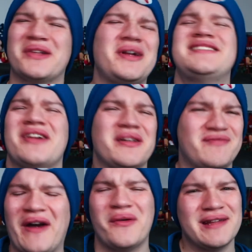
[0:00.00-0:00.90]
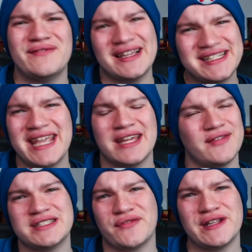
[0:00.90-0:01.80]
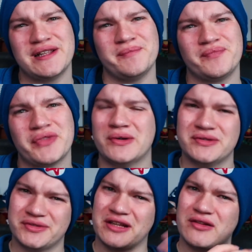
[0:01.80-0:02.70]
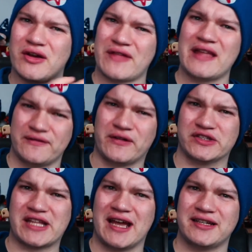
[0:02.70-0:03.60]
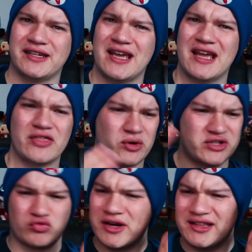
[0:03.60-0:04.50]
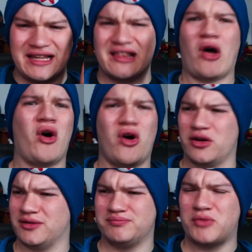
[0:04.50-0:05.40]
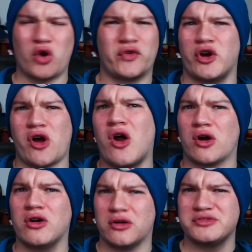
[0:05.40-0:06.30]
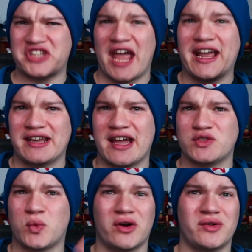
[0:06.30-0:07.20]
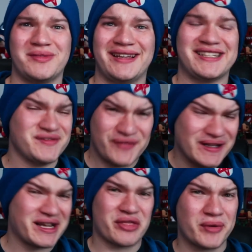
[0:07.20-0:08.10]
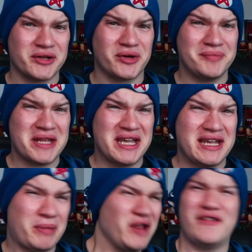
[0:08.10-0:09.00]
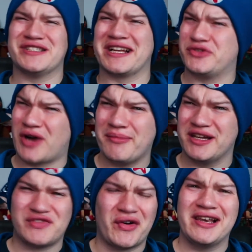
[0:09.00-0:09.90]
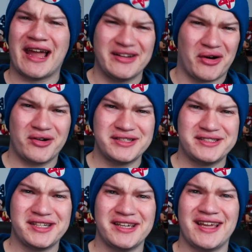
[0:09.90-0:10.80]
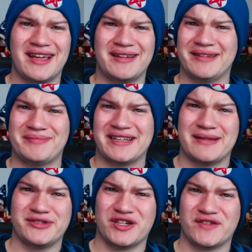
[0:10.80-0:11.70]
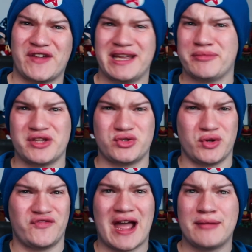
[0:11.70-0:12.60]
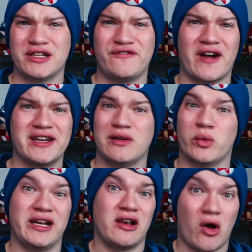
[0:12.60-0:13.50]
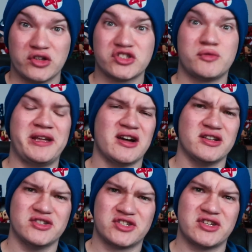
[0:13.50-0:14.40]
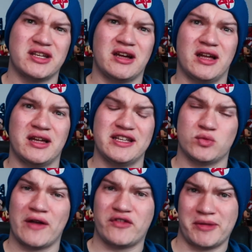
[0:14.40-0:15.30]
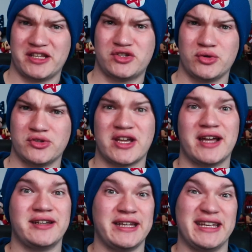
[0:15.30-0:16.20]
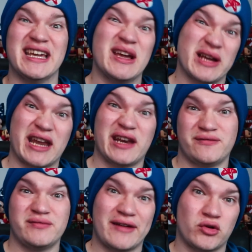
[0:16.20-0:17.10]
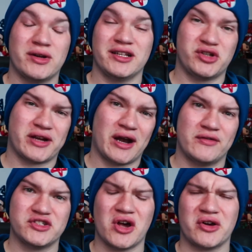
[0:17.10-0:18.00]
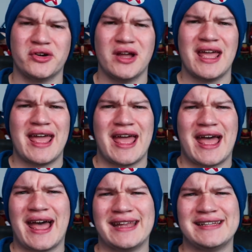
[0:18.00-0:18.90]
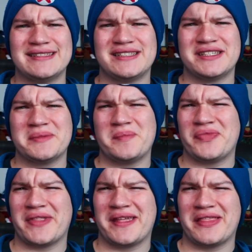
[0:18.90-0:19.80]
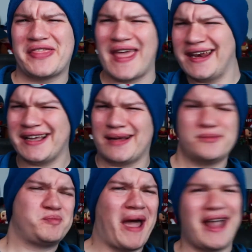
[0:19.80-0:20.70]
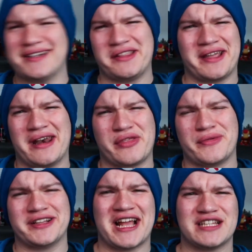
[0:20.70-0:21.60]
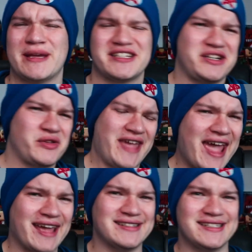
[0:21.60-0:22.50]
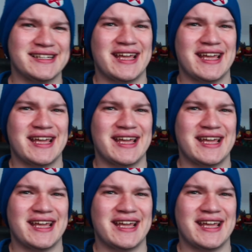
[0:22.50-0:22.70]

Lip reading: it's not very investigative as a film. There's a lot of that in the first act. There is a really long, over an hour, second act where it doesn't feel like a thriller. It barely feels like a drama. It's very light-hearted. Matt Damon's just fitting in with his new family, finding what he lost because his wife committed suicide and he kind of never really took care of his daughter. And then it comes back to the kind of thrilling aspects near the end.